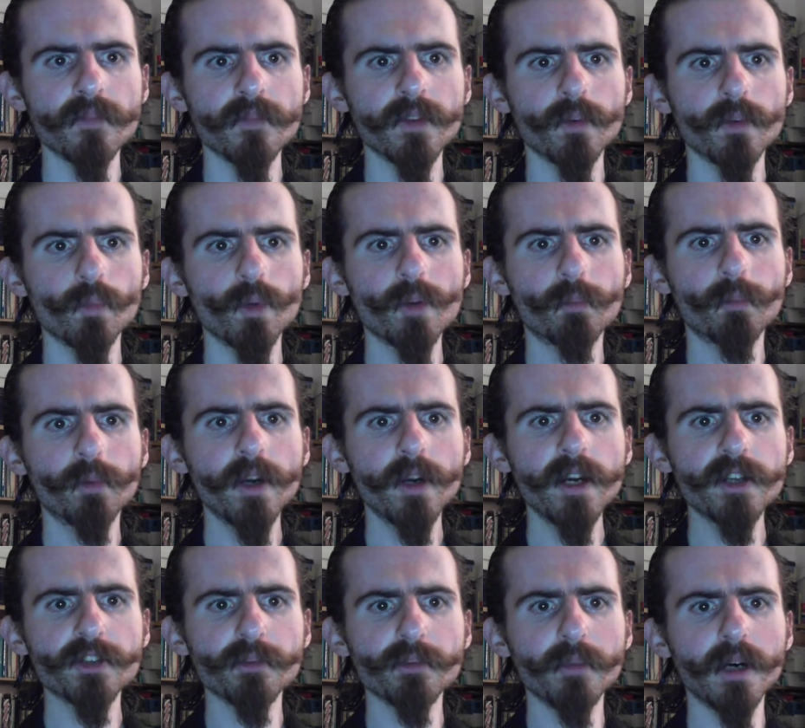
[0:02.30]
we pray
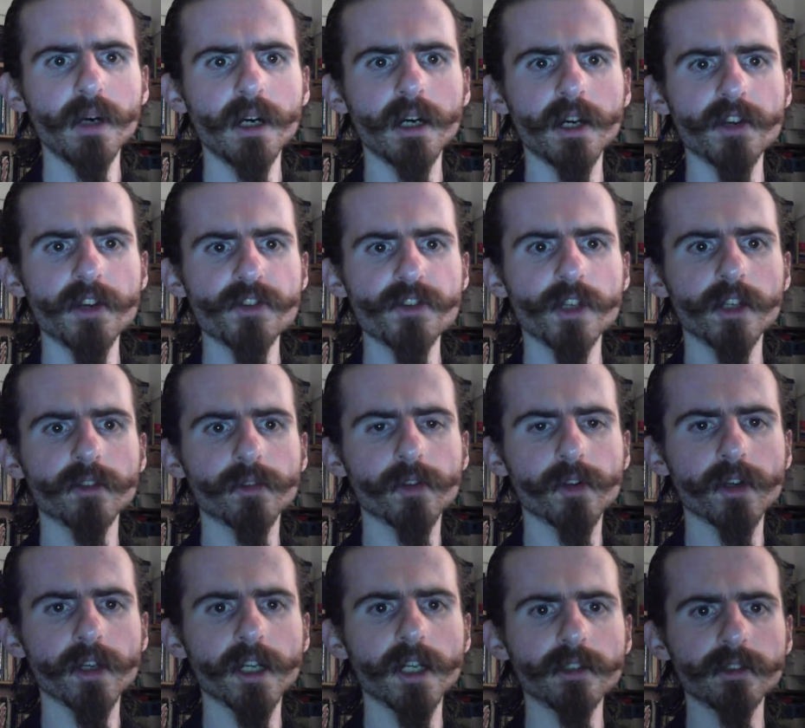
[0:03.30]
to Ma as
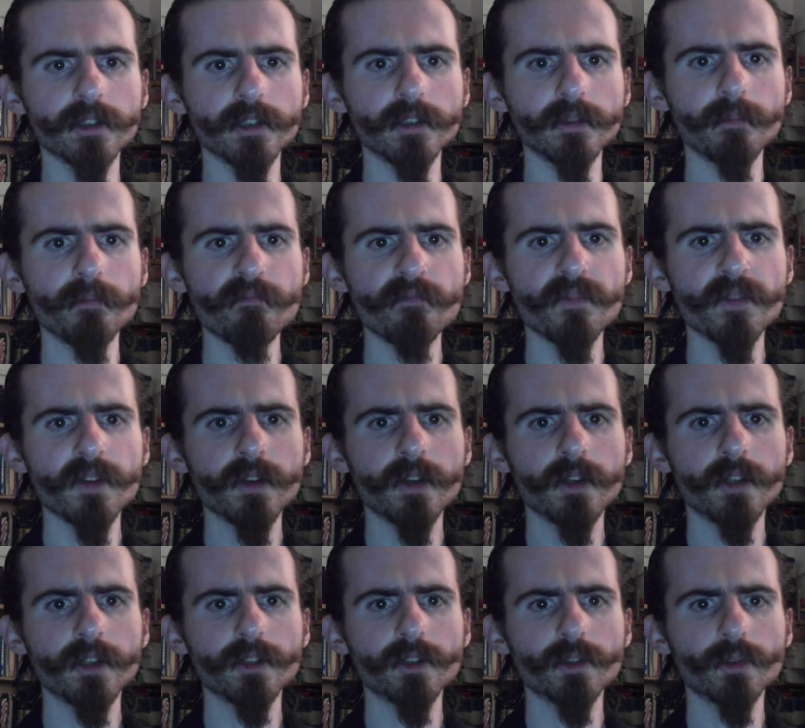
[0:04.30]
ChandraGhanta
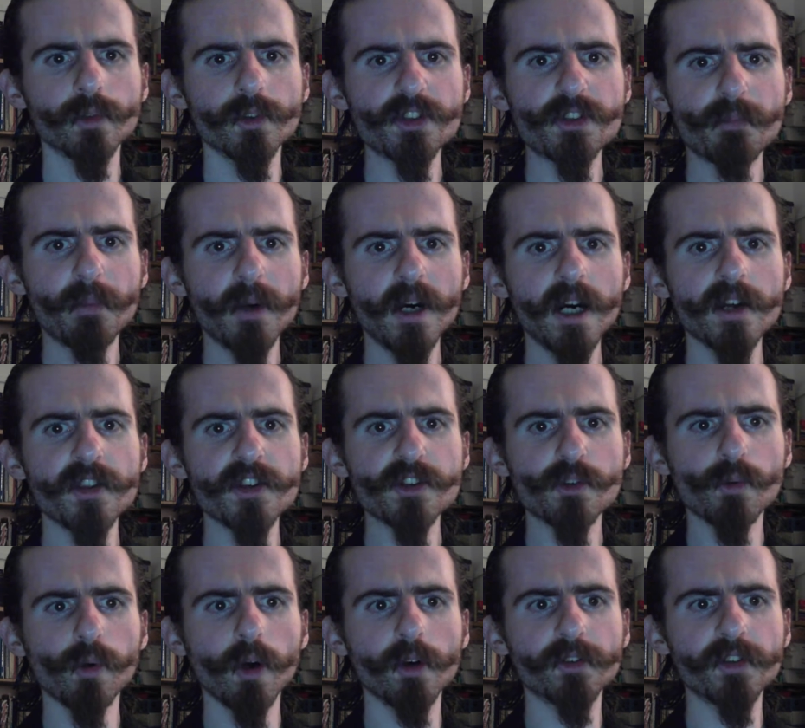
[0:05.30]
to inspire these
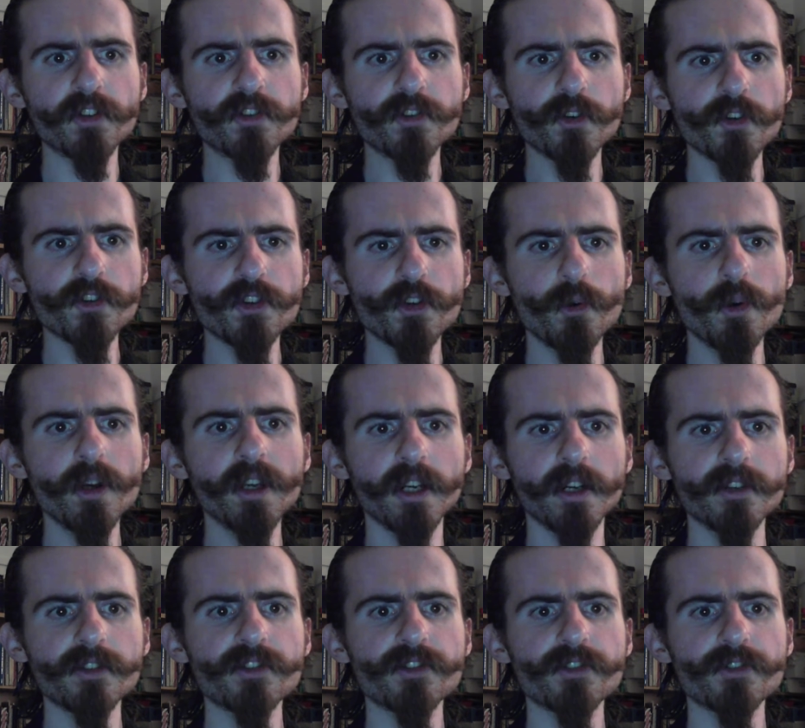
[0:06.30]
qualities also in
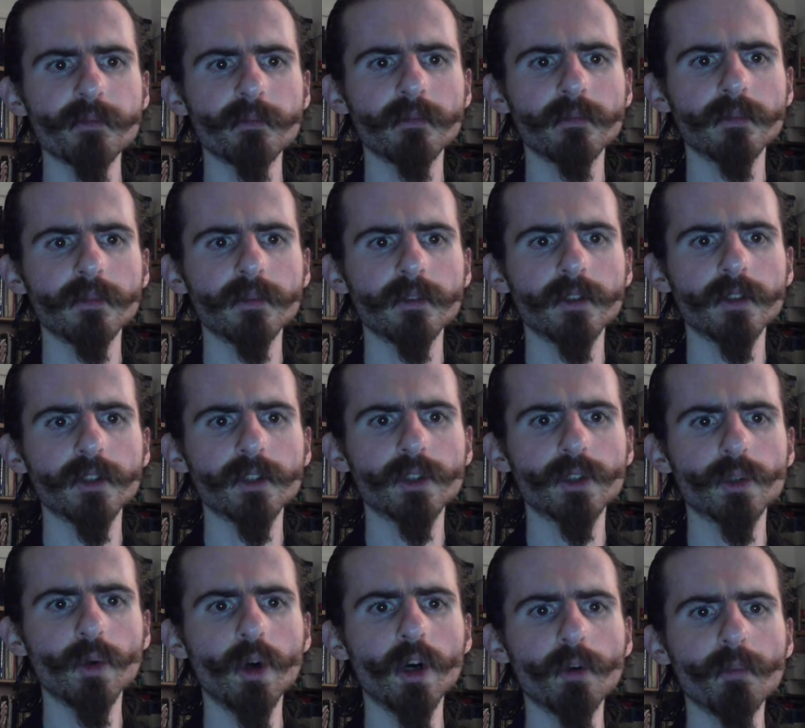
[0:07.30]
us,
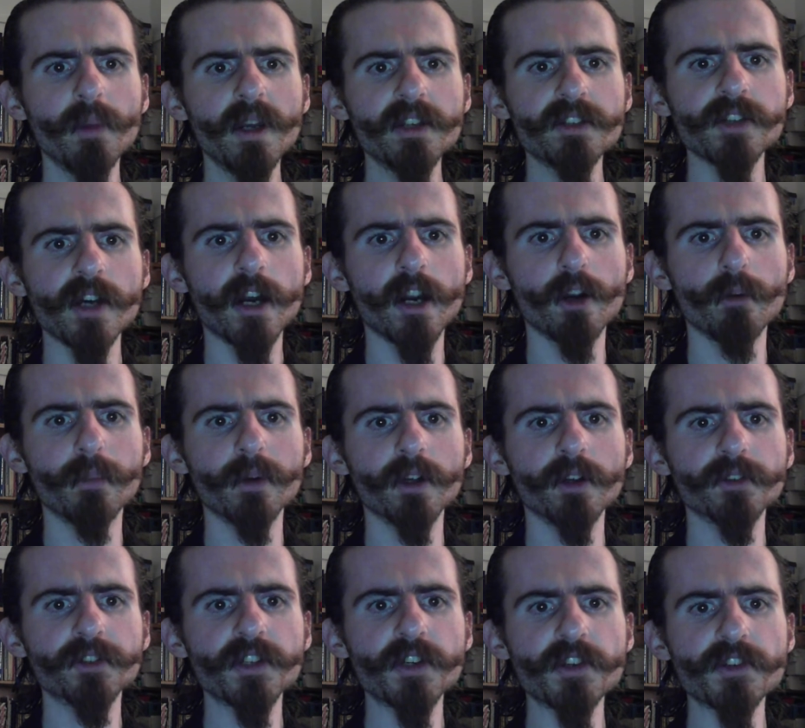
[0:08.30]
to augment our
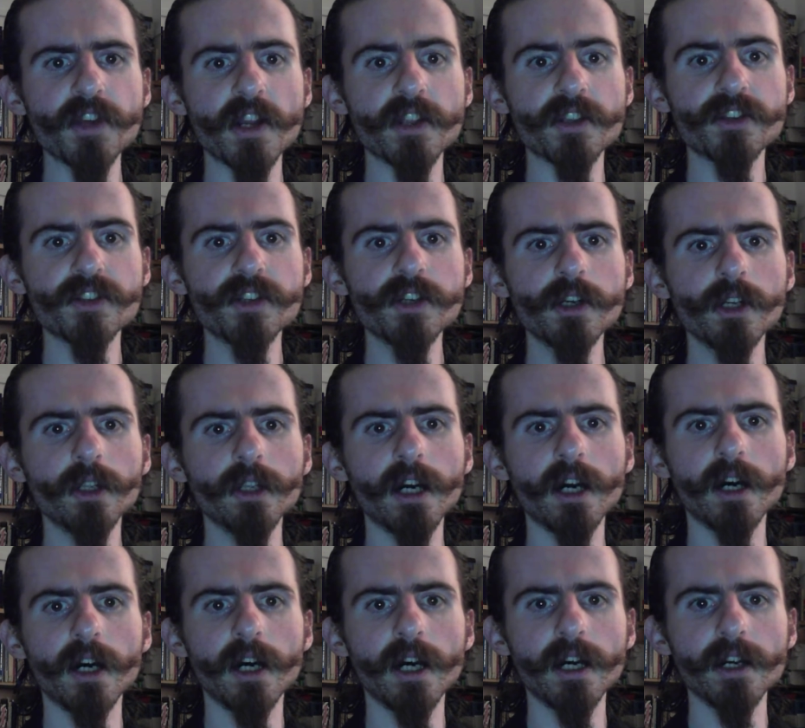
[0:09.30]
abilities and steel
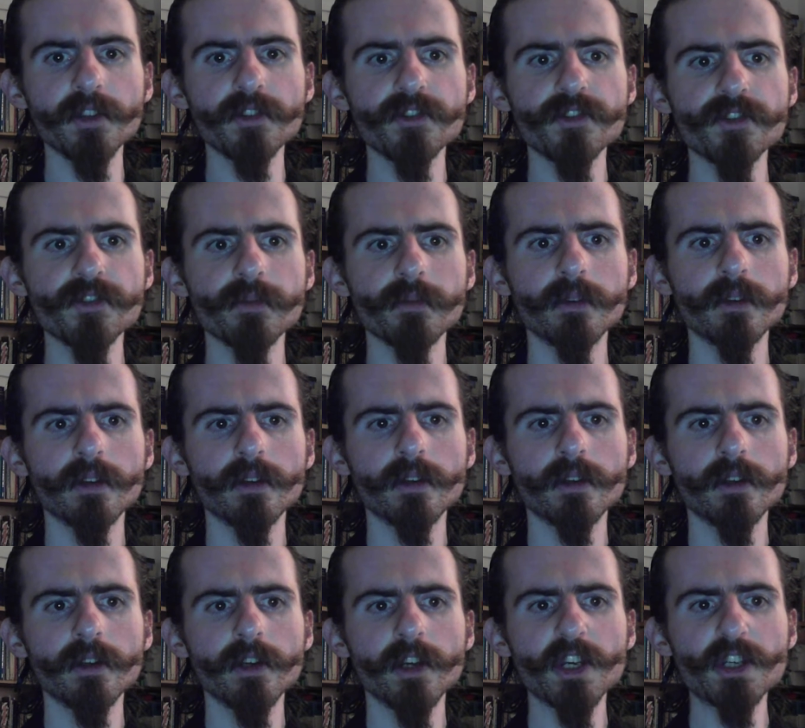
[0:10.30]
our hearts,
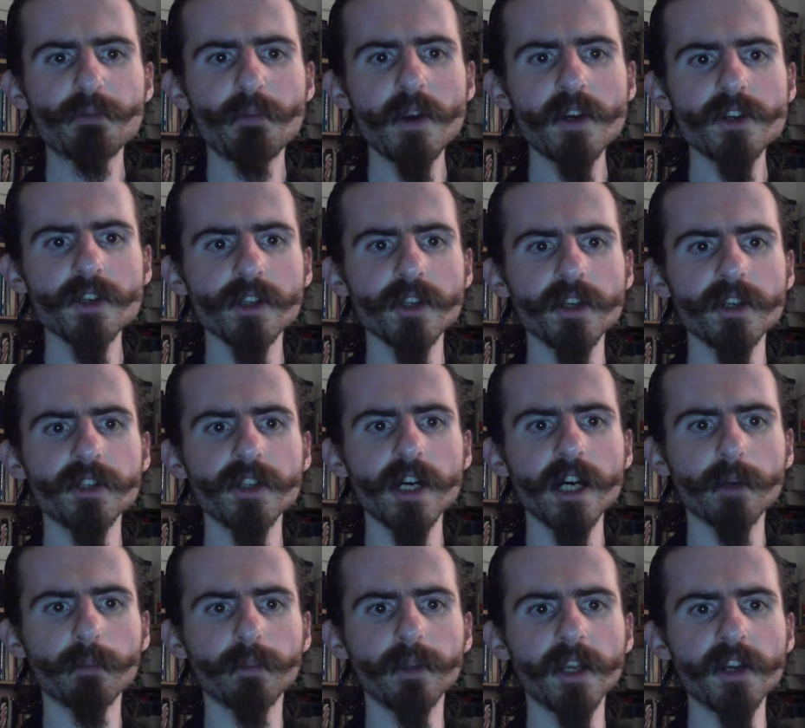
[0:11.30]
especially in
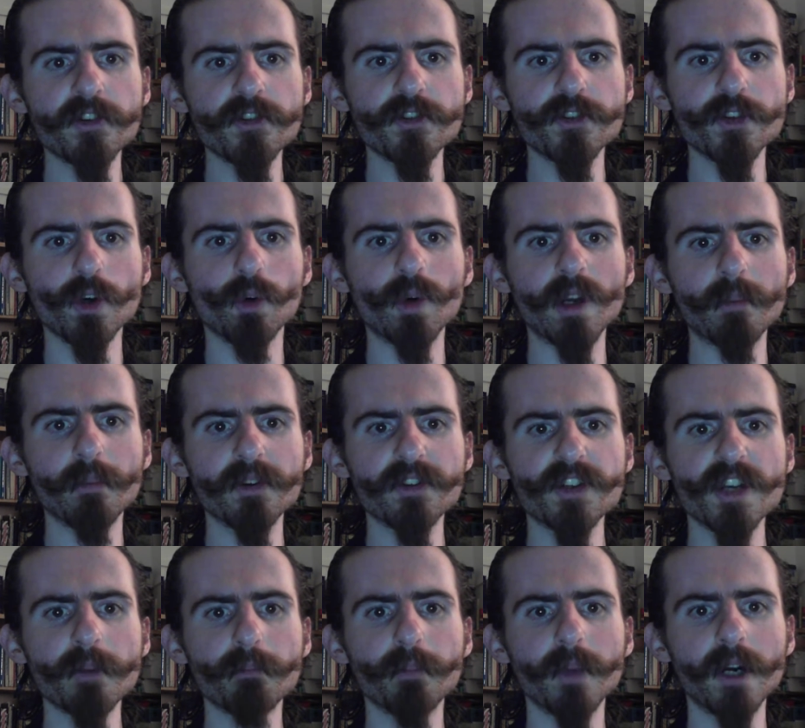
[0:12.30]
dark places or when
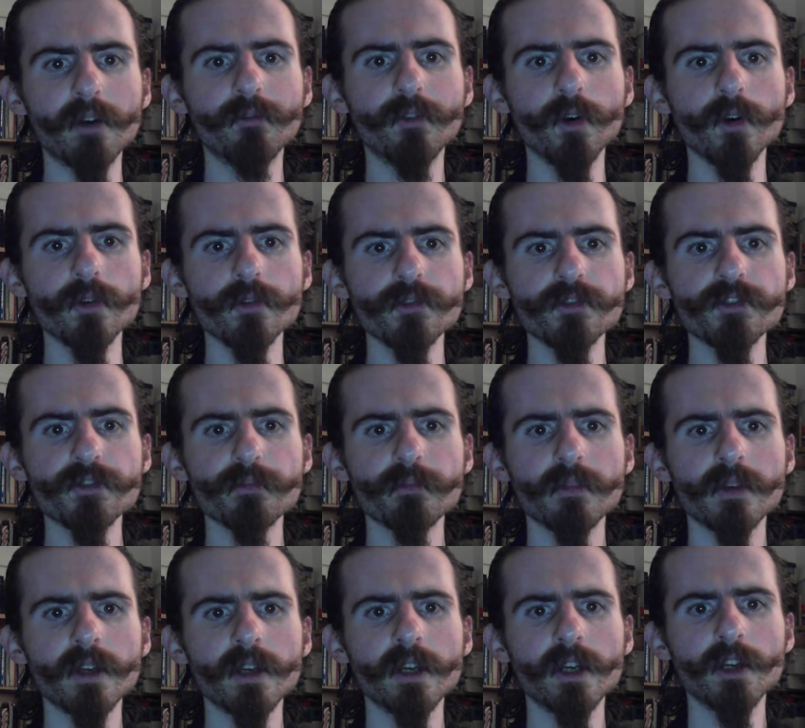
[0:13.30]
beset by foes,
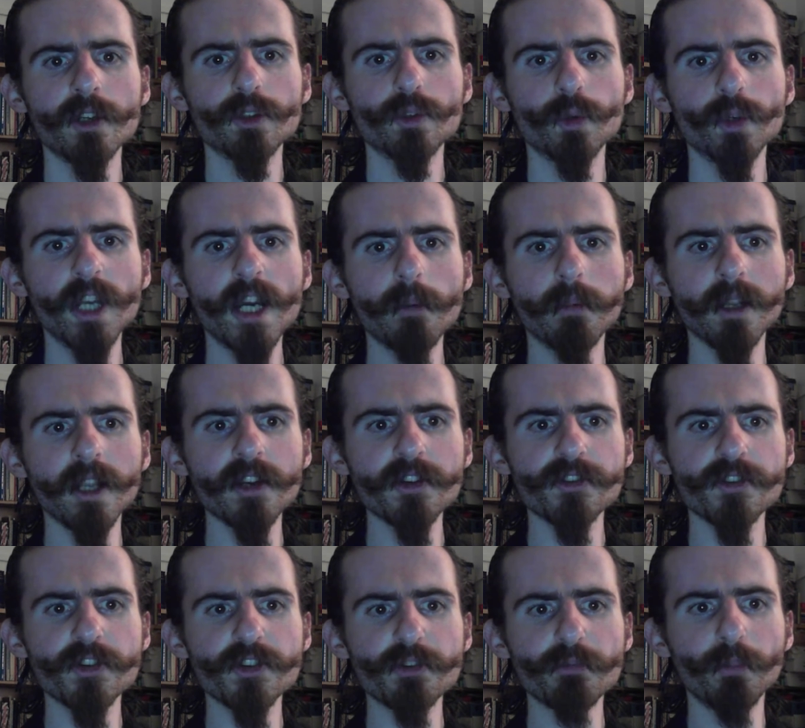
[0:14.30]
to enable us
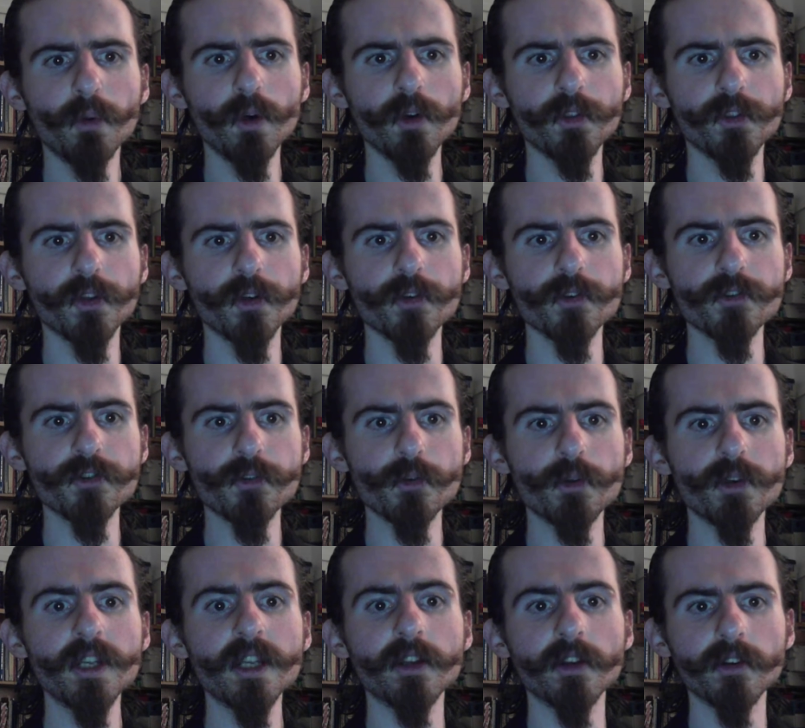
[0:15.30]
to support those who
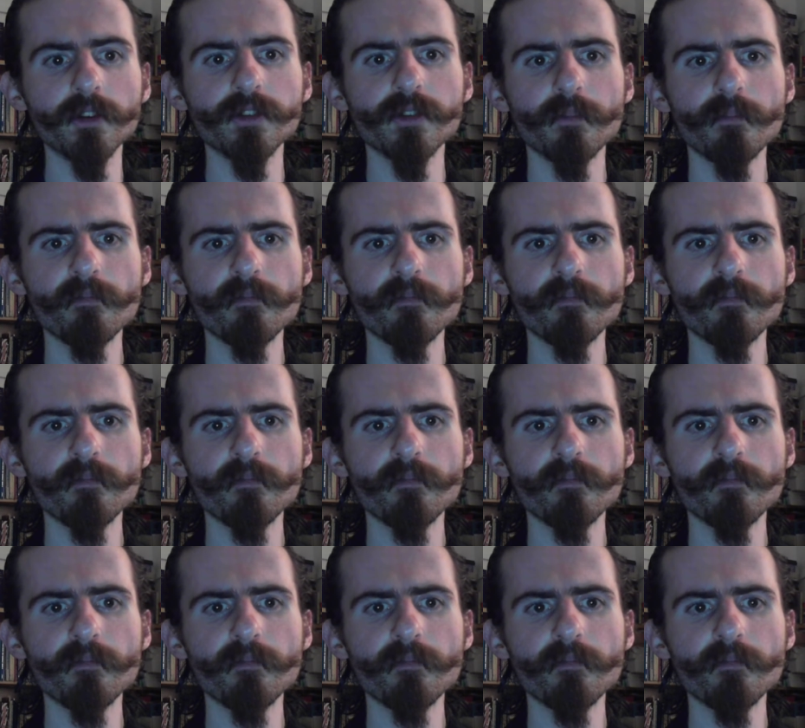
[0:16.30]
need it,